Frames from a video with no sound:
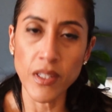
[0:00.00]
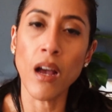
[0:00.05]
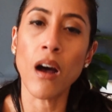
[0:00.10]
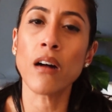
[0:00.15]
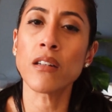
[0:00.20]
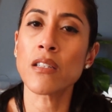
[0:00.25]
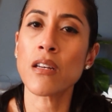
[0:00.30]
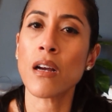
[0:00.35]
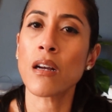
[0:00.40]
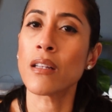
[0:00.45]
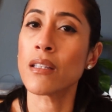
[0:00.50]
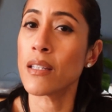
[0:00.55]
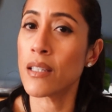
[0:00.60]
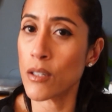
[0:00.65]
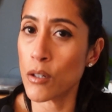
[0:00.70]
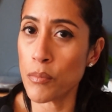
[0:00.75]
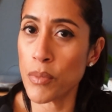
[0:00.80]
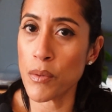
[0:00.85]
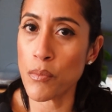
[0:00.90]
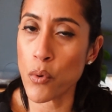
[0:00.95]
I'll talk a
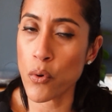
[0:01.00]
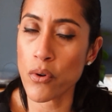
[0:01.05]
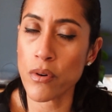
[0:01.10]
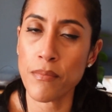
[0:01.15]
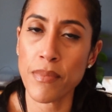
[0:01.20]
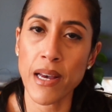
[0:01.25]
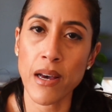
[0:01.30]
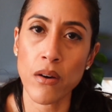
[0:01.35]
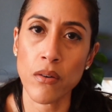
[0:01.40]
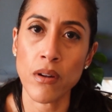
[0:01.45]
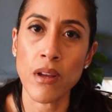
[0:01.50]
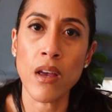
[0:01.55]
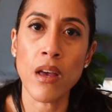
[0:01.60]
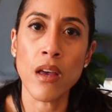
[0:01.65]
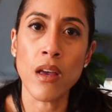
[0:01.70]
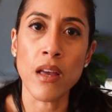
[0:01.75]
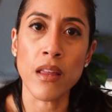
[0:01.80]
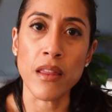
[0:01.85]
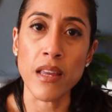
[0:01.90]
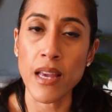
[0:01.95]
little bit more about
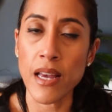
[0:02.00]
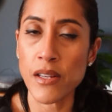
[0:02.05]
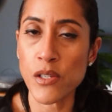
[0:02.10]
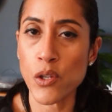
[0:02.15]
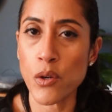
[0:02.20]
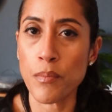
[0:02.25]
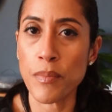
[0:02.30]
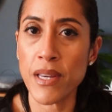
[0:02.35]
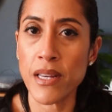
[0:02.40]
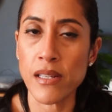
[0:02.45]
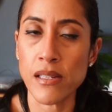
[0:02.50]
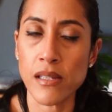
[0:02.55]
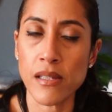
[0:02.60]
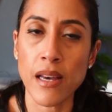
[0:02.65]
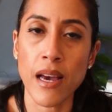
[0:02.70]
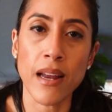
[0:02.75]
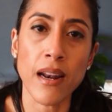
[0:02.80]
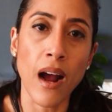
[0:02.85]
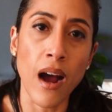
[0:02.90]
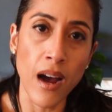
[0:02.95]
the SOPs
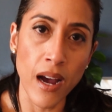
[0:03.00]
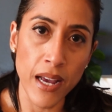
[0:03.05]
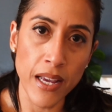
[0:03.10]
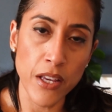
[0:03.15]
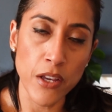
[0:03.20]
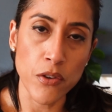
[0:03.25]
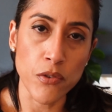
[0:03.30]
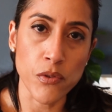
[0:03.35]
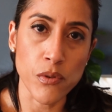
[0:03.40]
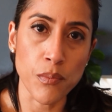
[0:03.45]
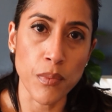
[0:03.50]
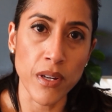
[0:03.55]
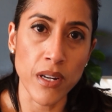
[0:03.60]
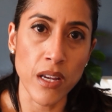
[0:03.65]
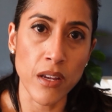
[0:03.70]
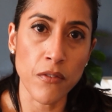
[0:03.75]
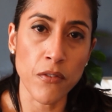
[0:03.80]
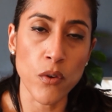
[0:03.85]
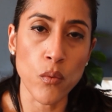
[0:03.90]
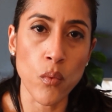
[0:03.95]
that I use. But
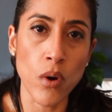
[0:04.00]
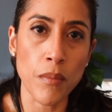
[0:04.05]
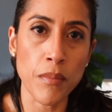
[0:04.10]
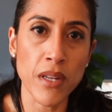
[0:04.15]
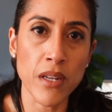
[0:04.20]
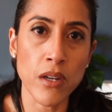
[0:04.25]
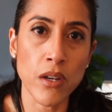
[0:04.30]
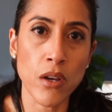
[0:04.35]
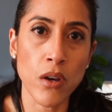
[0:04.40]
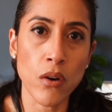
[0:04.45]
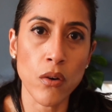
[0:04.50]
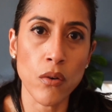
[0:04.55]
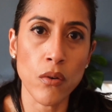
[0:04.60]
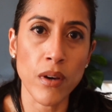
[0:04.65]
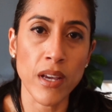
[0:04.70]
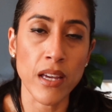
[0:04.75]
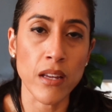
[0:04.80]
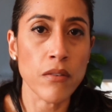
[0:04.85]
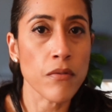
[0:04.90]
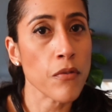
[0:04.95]
if you want me to
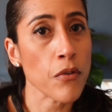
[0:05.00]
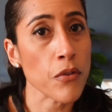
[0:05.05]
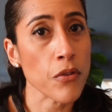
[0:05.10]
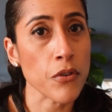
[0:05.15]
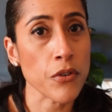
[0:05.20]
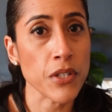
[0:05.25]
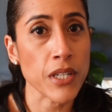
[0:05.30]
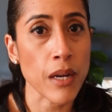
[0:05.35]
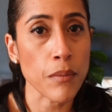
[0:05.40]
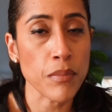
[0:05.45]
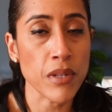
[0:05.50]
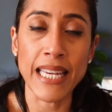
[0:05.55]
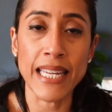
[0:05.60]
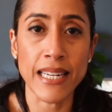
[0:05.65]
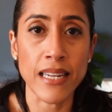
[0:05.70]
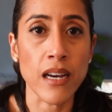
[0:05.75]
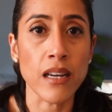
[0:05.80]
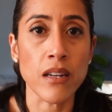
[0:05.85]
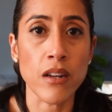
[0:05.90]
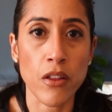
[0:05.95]
go in further depth
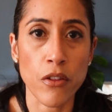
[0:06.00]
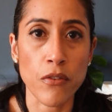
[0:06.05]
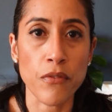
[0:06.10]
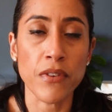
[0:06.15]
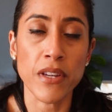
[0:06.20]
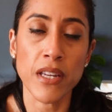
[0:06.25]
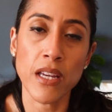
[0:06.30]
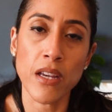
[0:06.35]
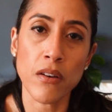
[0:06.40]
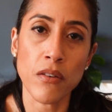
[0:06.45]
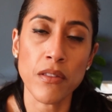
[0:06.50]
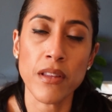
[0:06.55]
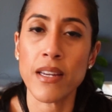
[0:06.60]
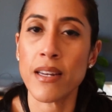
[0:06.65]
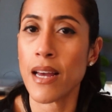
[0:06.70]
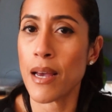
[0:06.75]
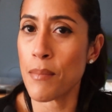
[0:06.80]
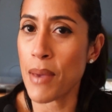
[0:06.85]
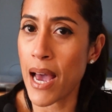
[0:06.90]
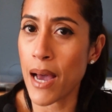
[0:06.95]
in another video,
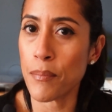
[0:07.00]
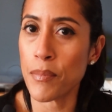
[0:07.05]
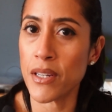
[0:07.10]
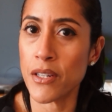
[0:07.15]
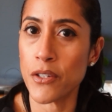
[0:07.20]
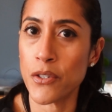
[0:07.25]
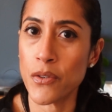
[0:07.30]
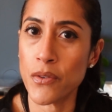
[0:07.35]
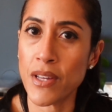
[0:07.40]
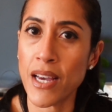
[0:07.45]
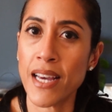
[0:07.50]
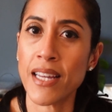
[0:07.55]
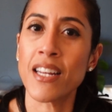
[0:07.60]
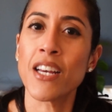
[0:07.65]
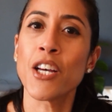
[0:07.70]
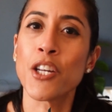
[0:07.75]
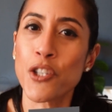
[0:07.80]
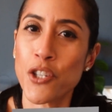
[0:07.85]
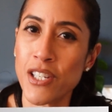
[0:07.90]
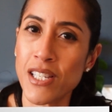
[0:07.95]
then I'm happy to do that.
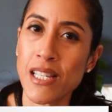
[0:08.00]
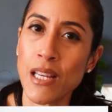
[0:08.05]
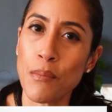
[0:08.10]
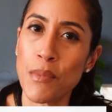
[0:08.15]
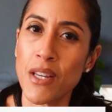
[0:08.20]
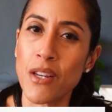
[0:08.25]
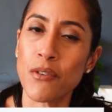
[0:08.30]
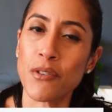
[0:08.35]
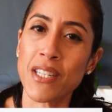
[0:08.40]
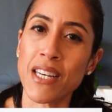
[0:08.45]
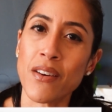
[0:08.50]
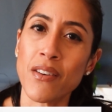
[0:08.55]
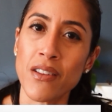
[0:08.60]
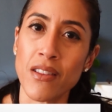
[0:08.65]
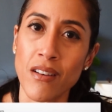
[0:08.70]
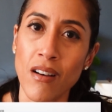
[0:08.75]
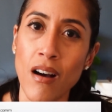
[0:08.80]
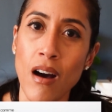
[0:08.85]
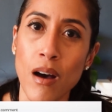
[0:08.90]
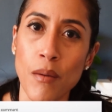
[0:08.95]
Just let me know down in
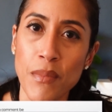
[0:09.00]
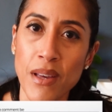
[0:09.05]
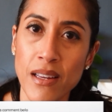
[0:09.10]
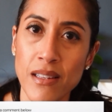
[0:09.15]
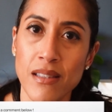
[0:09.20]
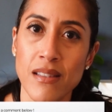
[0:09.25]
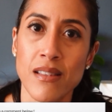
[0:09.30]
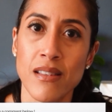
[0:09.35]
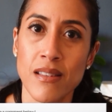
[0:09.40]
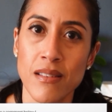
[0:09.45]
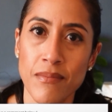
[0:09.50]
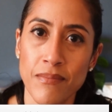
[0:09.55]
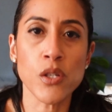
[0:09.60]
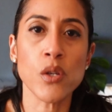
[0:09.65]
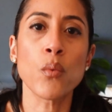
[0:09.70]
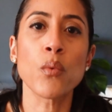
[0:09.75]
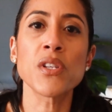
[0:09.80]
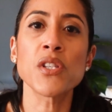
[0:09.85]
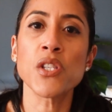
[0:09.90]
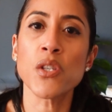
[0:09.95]
the comments.
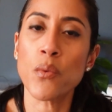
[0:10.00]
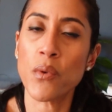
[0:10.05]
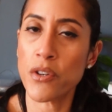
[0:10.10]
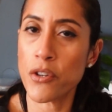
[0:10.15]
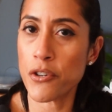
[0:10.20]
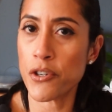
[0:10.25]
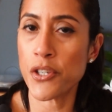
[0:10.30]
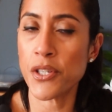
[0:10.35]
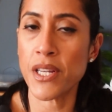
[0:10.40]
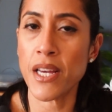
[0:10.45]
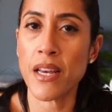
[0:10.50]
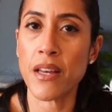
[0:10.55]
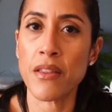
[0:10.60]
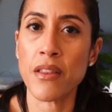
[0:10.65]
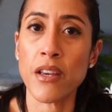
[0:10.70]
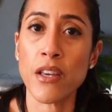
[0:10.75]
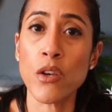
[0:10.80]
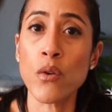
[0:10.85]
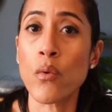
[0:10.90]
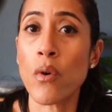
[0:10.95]
So once you understand
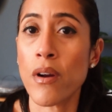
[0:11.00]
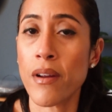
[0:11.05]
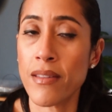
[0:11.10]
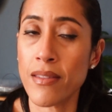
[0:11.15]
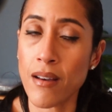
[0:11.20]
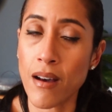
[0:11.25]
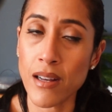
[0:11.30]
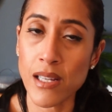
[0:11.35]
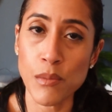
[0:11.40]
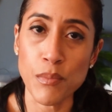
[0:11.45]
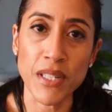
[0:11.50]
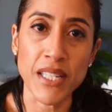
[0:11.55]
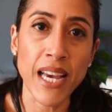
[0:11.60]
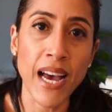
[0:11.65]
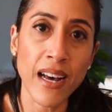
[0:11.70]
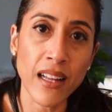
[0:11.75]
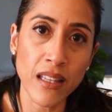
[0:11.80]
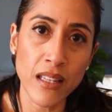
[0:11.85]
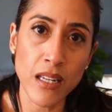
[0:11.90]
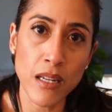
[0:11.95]
that you are in the
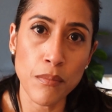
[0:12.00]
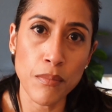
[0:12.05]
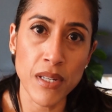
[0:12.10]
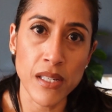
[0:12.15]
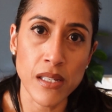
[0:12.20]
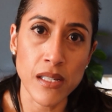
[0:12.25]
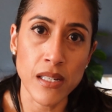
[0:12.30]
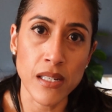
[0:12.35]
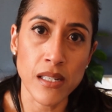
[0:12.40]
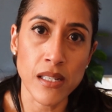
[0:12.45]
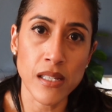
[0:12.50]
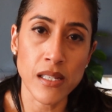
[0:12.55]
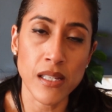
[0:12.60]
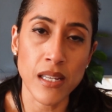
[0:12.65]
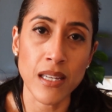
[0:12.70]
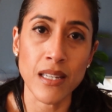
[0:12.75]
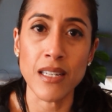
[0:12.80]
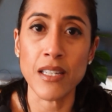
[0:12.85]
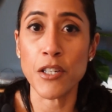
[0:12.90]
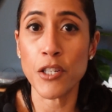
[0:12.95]
hospitality business,
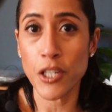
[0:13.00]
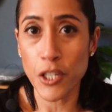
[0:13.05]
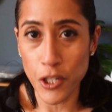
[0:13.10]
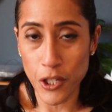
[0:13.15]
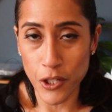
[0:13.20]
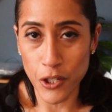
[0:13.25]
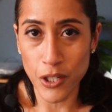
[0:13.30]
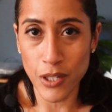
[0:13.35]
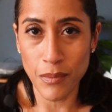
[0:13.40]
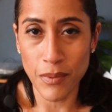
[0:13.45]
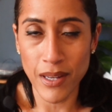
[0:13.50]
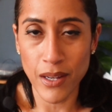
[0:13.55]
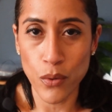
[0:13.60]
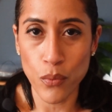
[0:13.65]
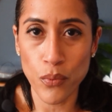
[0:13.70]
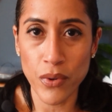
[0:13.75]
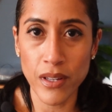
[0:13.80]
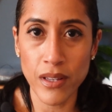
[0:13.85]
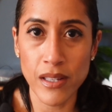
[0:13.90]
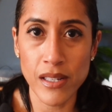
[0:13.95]
in addition to being a
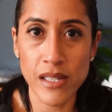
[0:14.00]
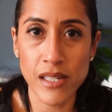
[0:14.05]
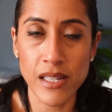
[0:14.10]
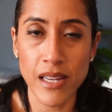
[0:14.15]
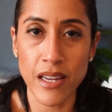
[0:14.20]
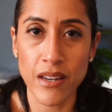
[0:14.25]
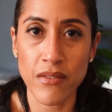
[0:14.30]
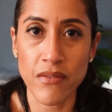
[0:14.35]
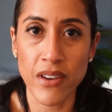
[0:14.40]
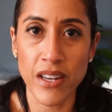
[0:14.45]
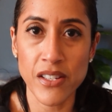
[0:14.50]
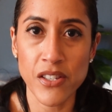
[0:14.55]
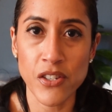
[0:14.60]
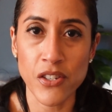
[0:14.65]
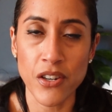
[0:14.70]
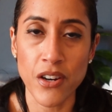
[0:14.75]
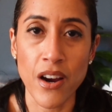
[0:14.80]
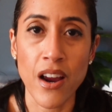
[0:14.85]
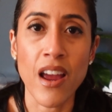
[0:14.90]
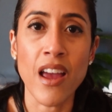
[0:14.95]
real estate
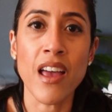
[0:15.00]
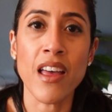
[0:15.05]
investor,